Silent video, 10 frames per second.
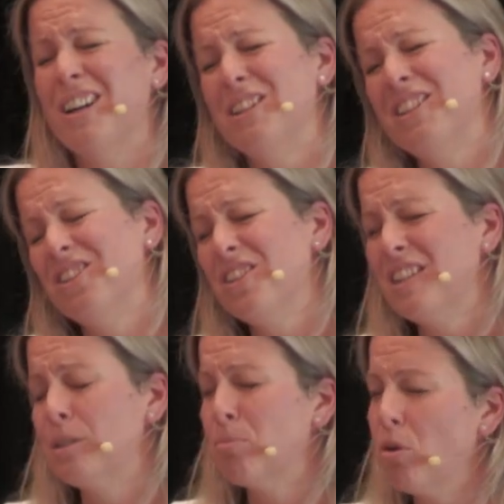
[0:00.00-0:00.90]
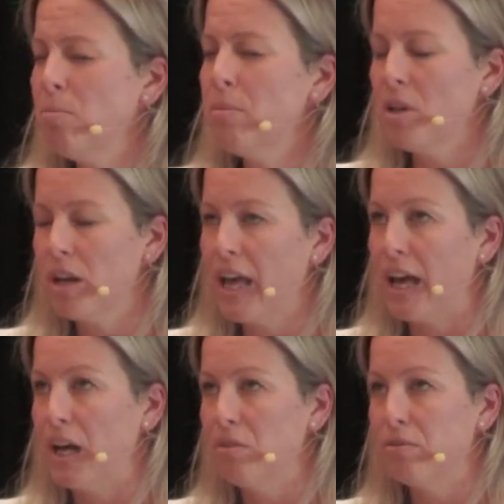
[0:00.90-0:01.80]
it's just this problem that I
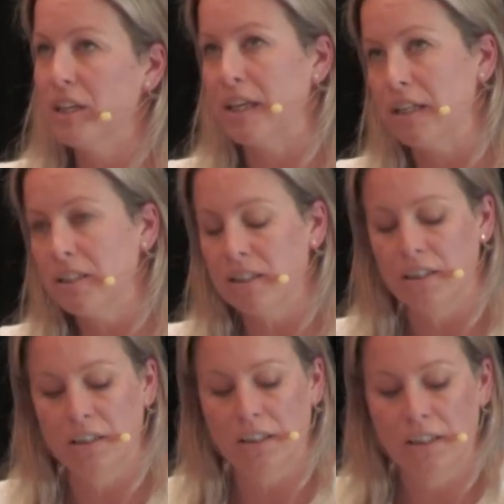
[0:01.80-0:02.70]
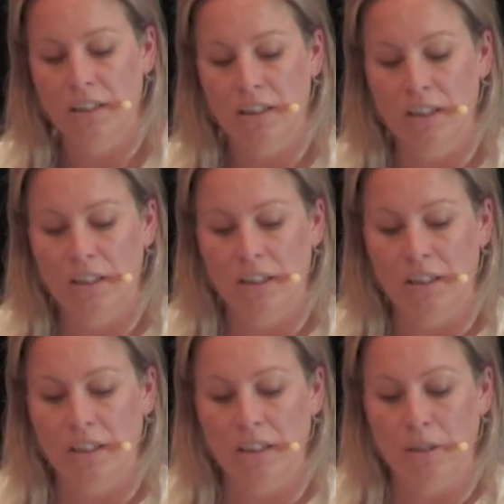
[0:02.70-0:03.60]
have is,
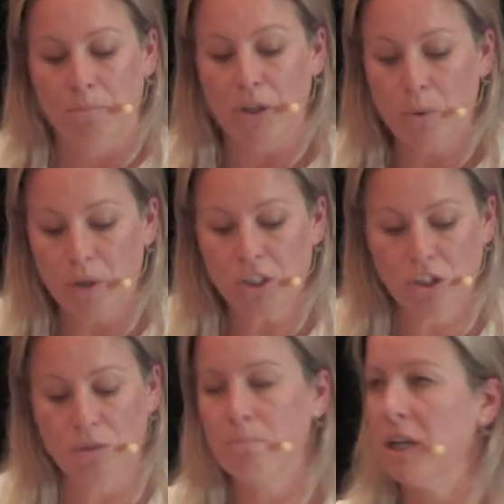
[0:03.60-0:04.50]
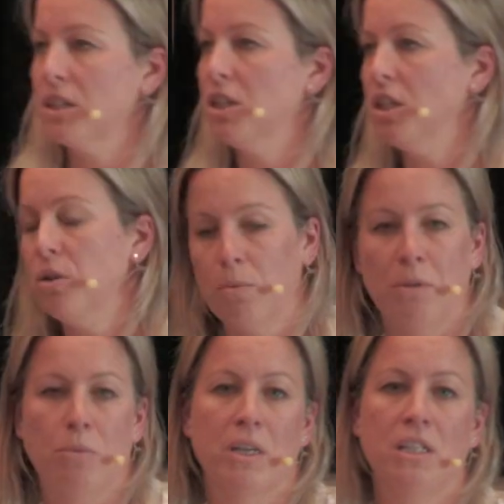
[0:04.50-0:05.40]
my question back to you would
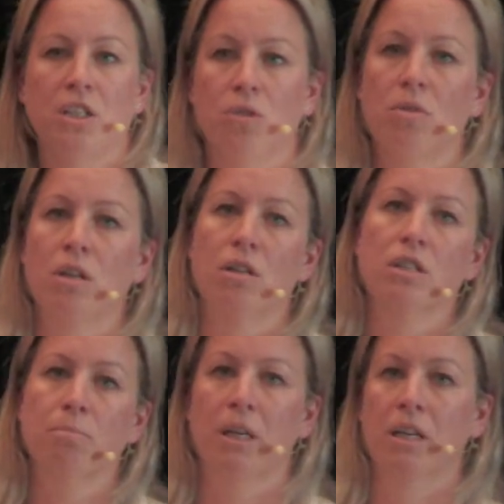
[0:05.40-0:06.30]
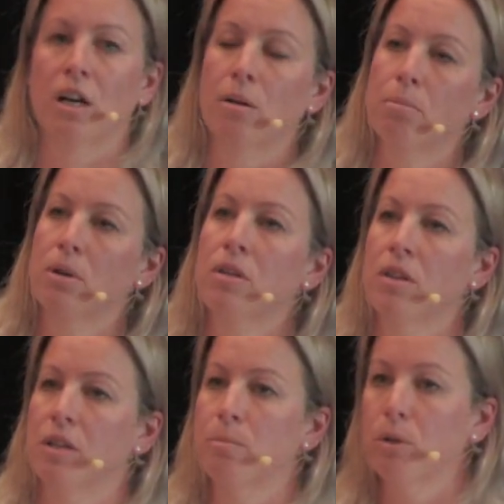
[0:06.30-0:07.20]
be, when did you last pick up
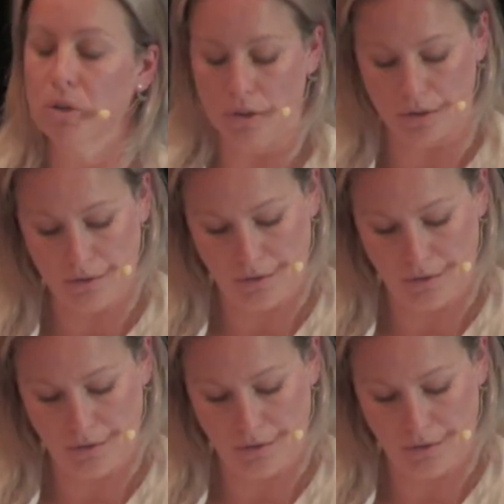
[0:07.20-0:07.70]
this book?